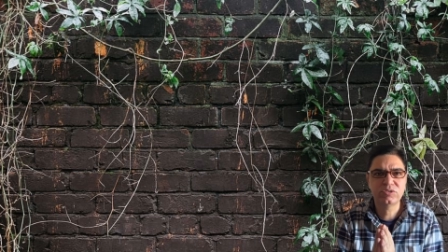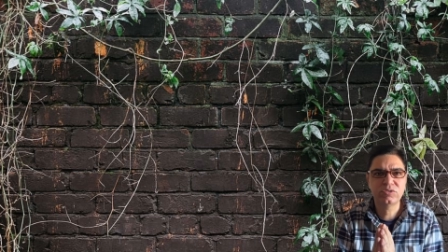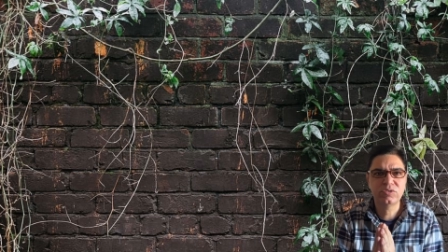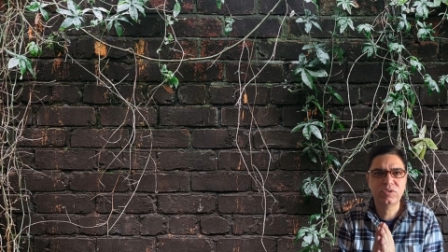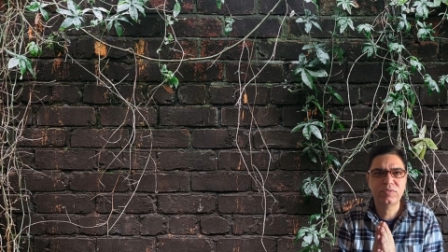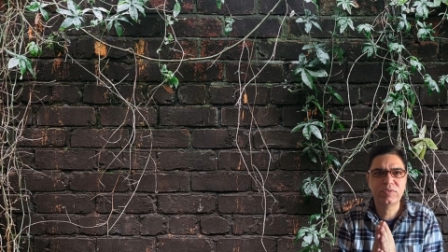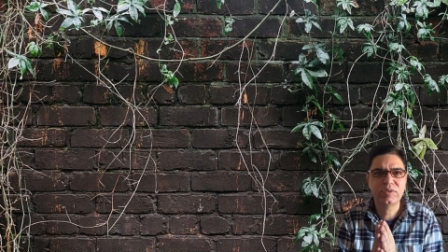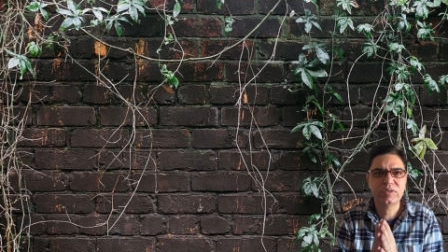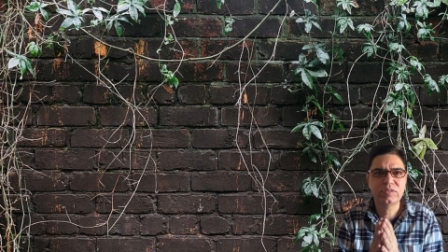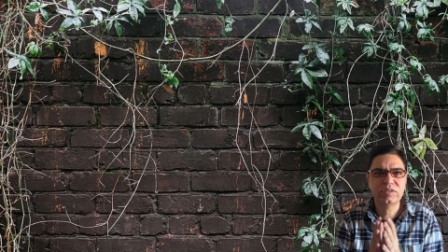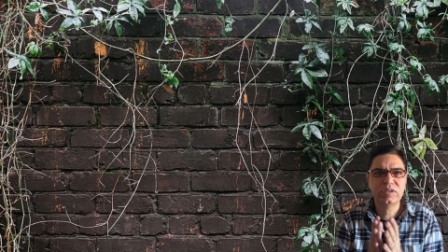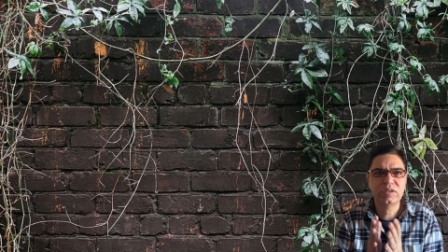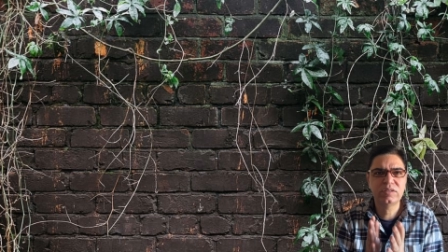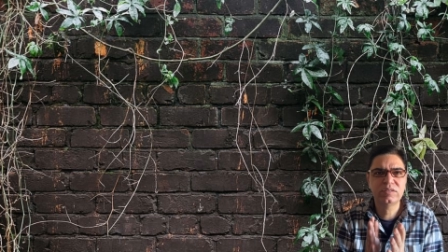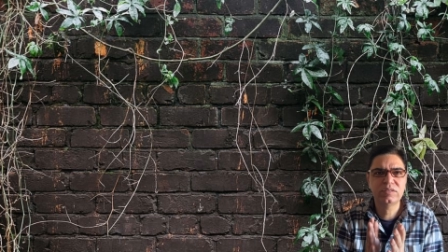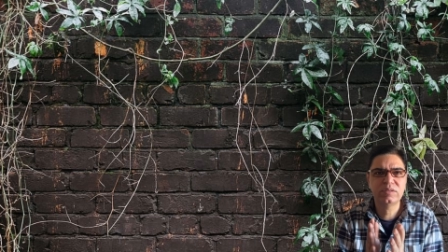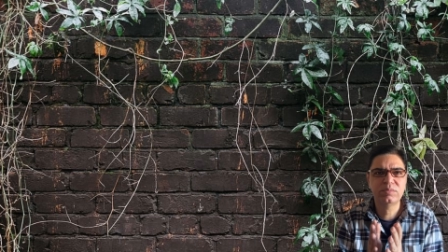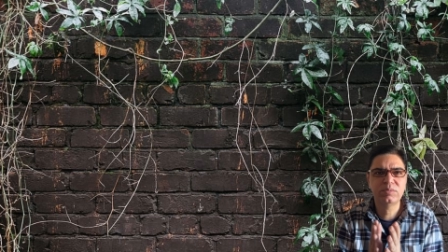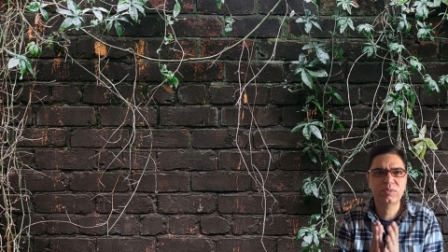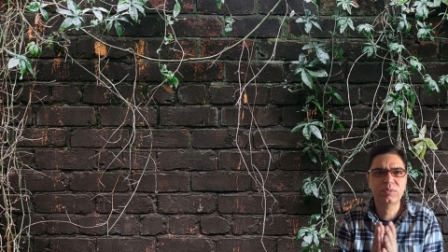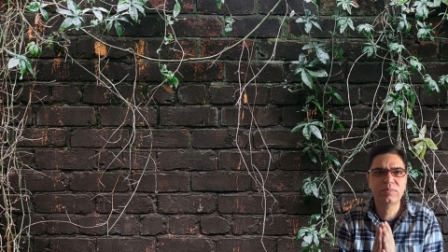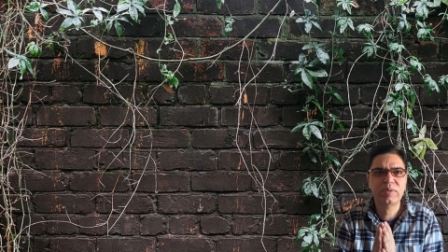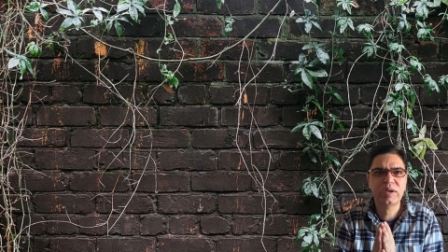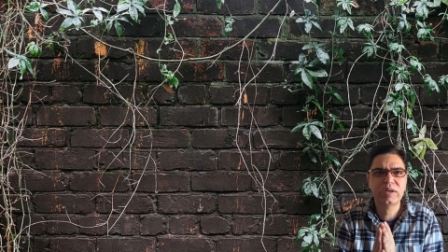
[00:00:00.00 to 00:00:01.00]
So if it is
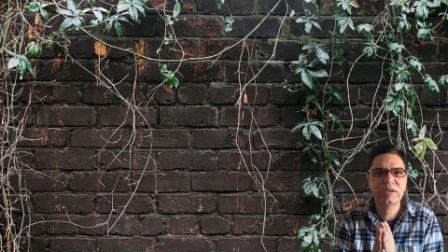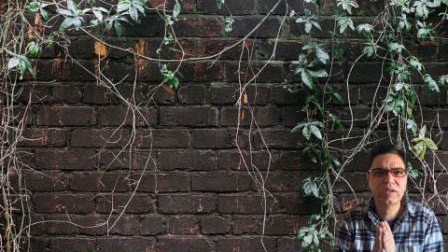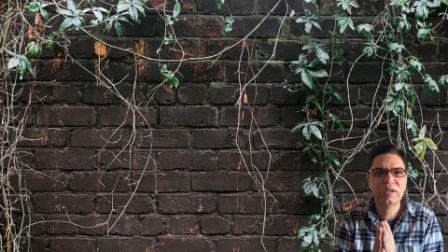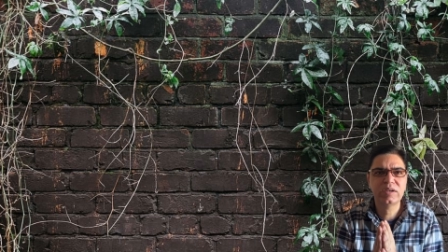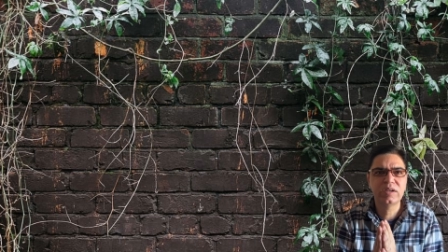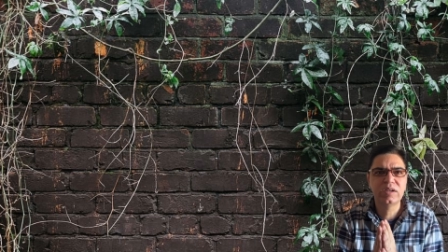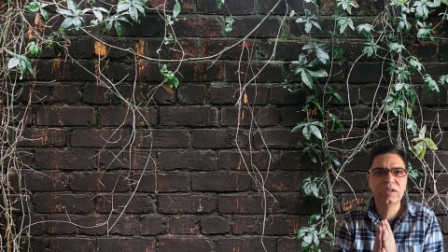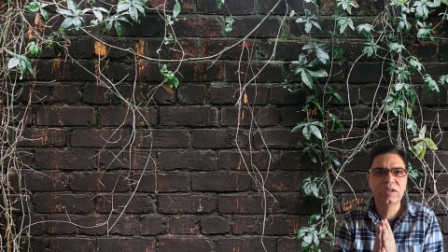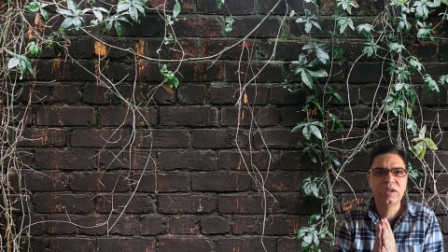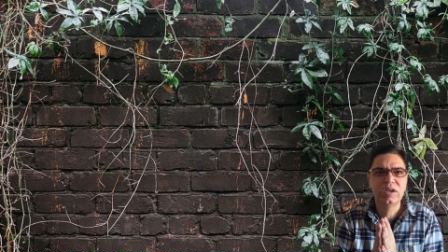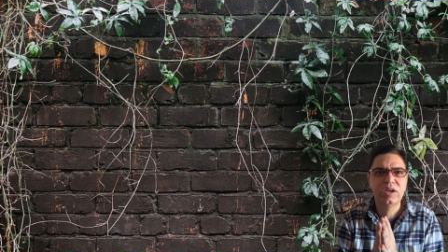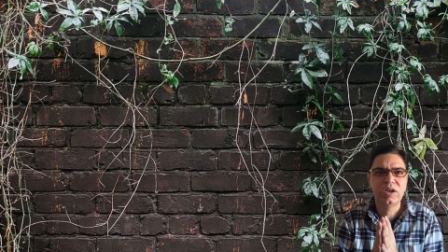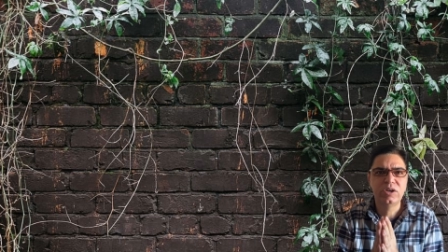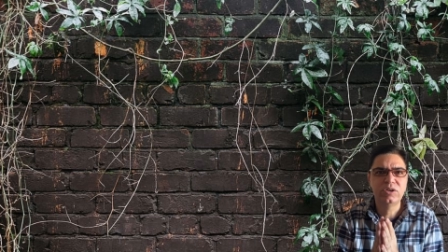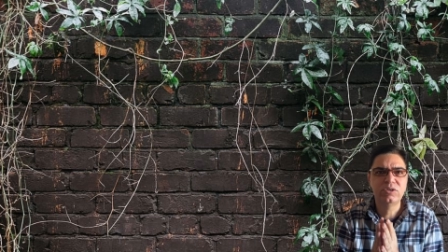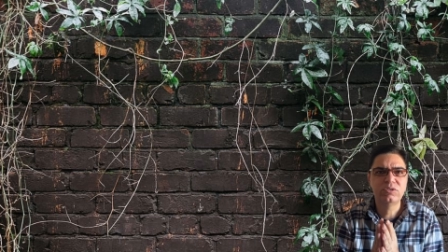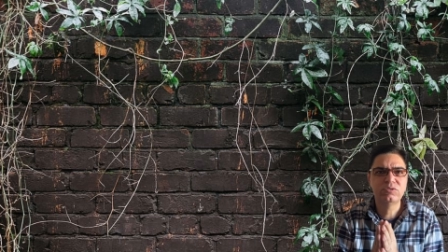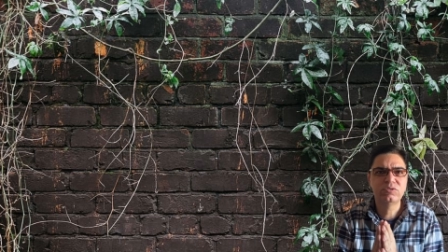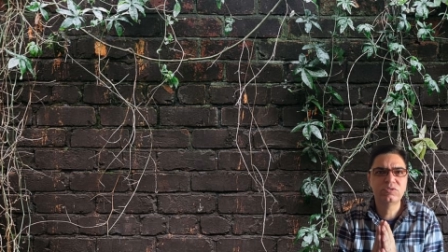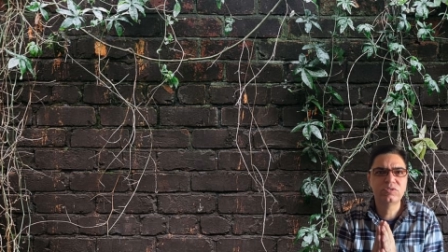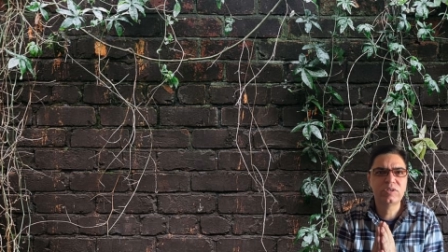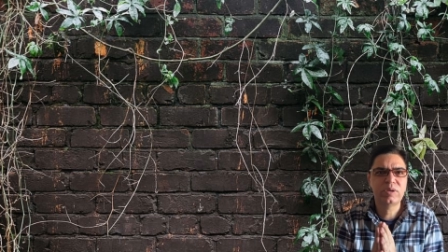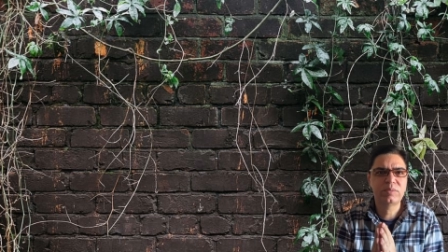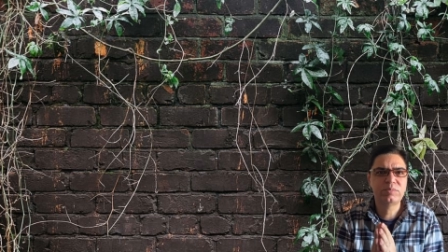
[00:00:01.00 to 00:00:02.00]
asymptomatic
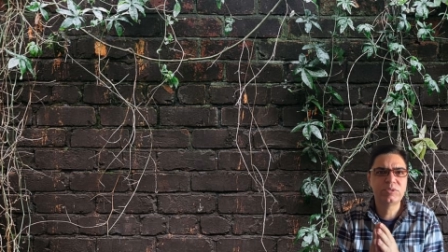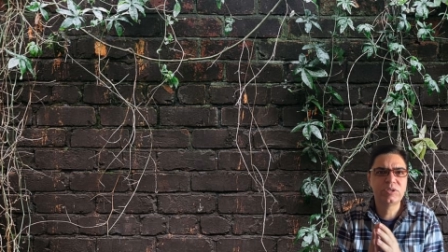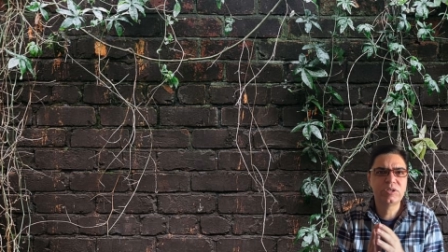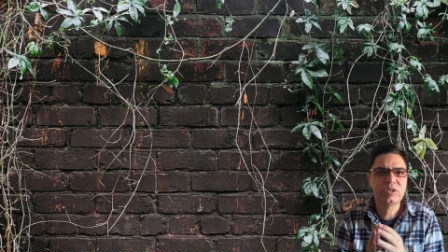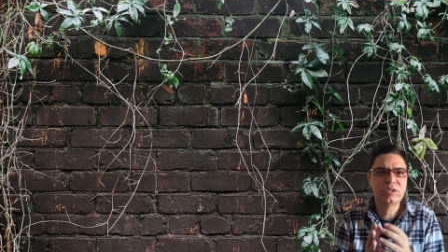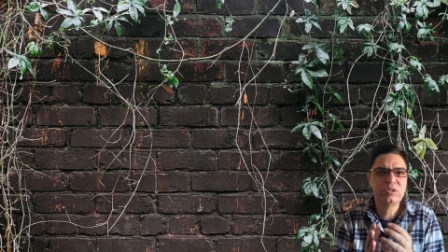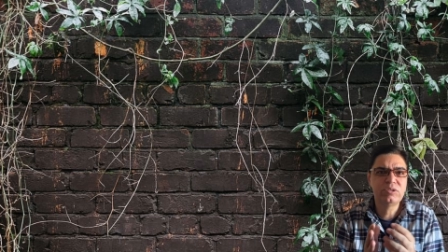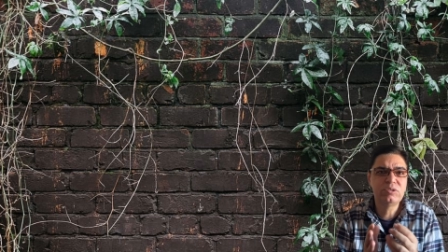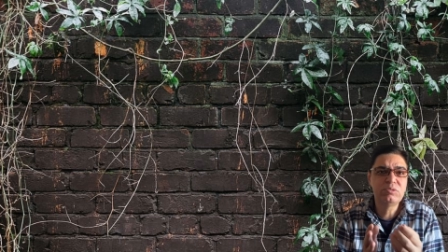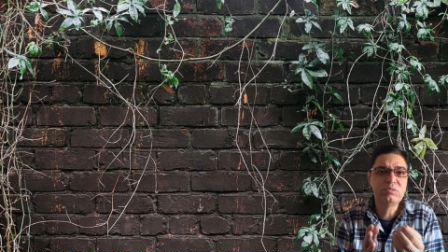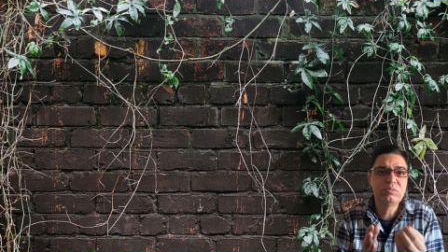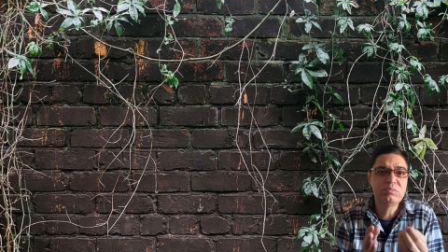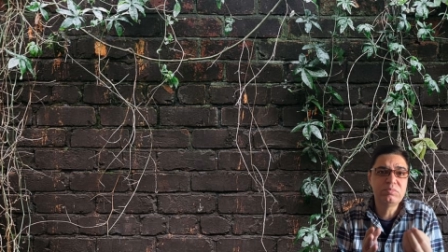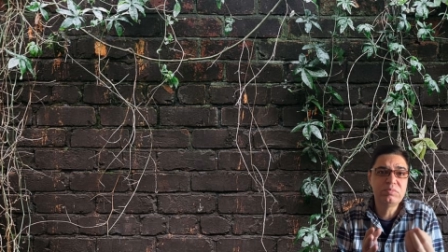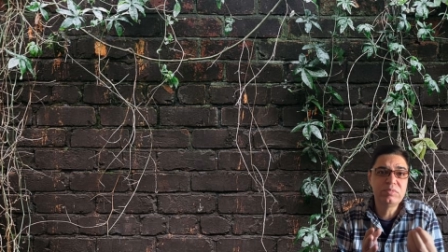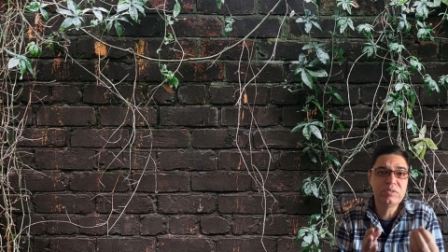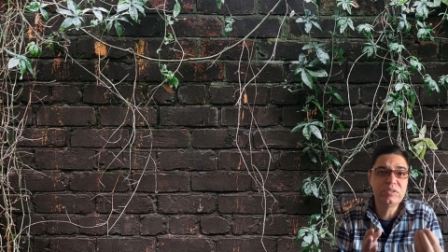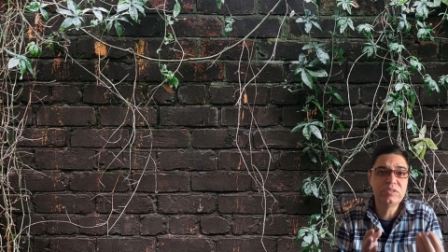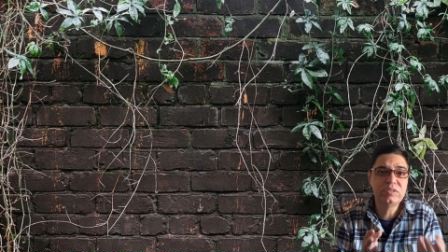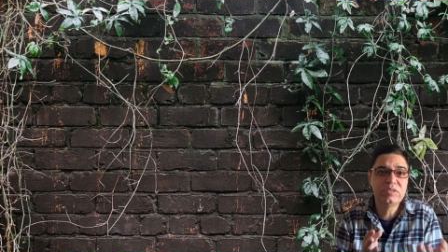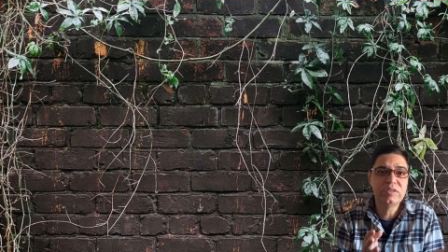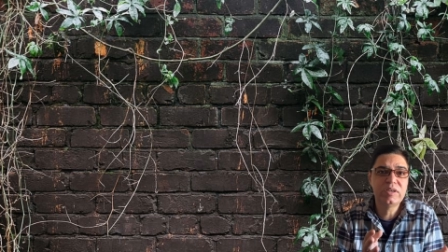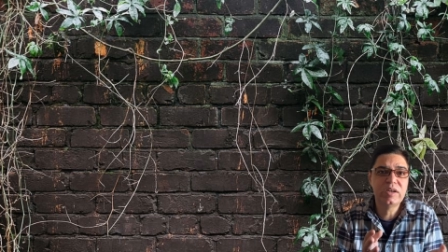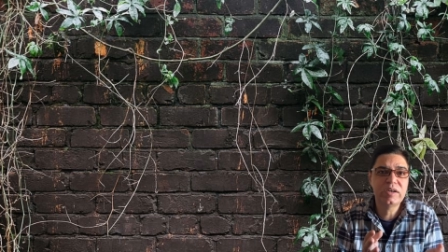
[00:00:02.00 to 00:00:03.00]
intussusception and you
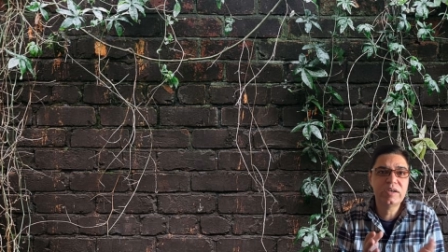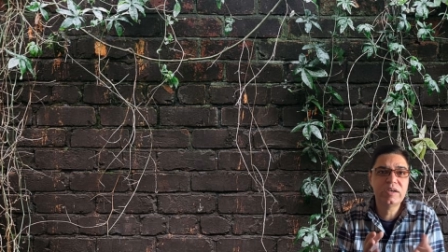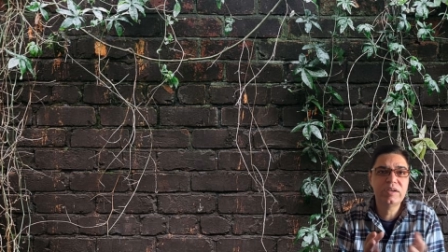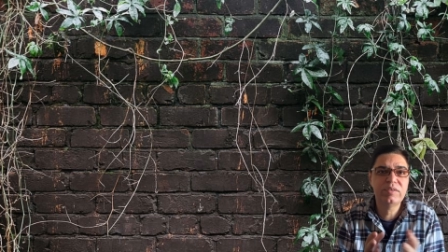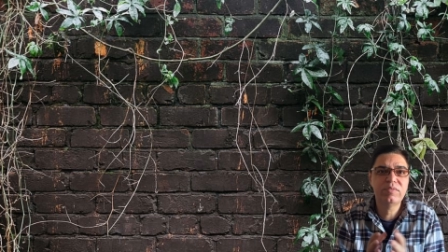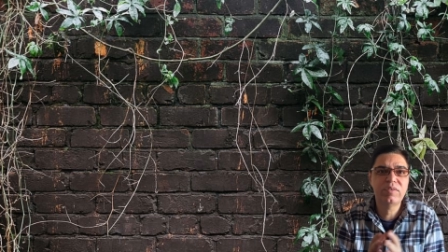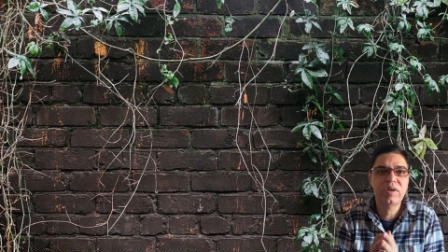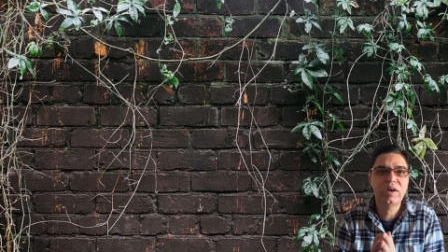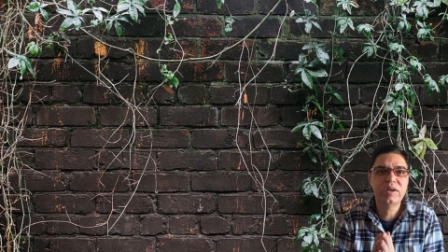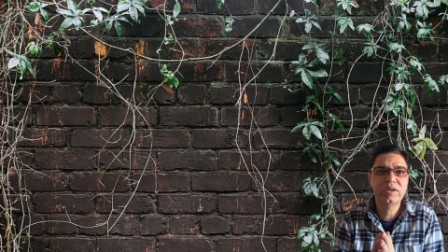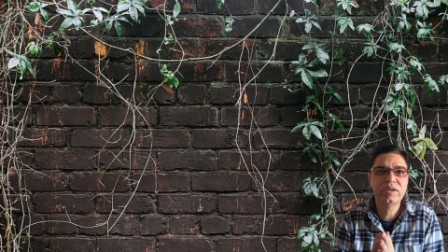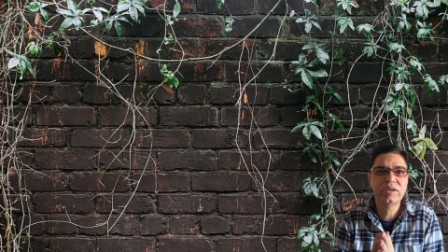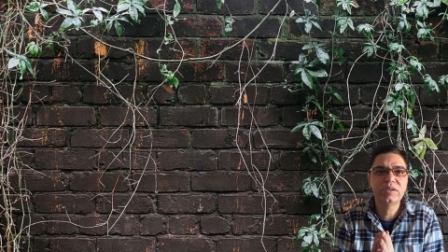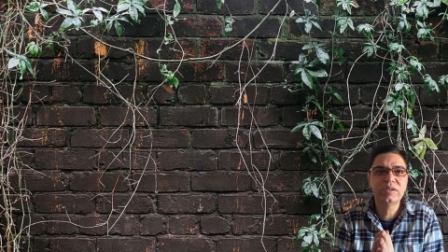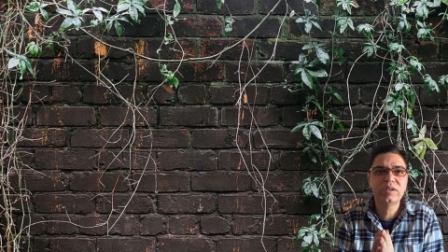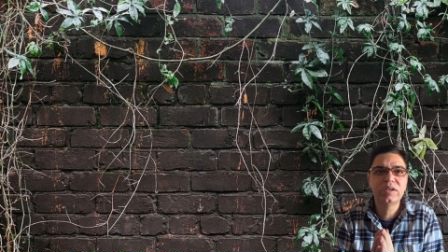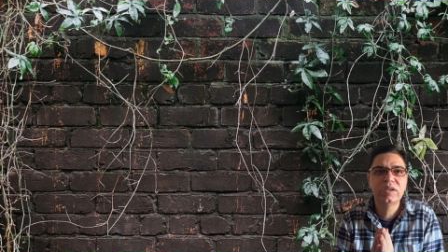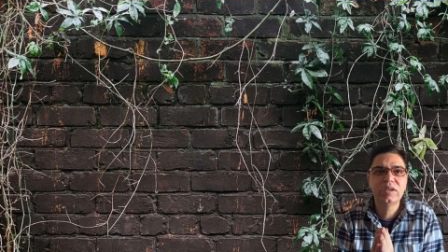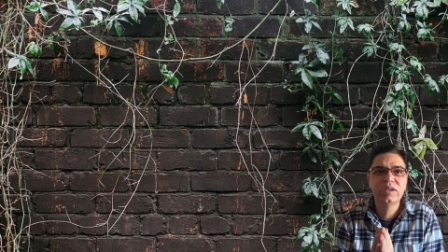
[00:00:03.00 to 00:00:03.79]
incidentally find it